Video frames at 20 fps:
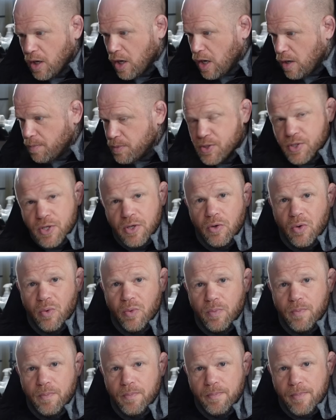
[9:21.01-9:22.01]
I'm a
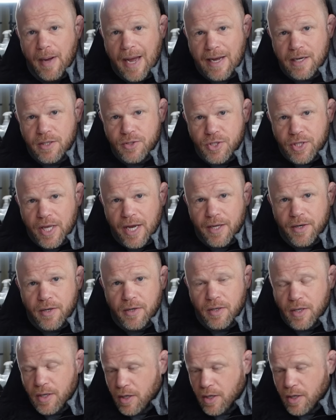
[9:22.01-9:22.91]
single house dad.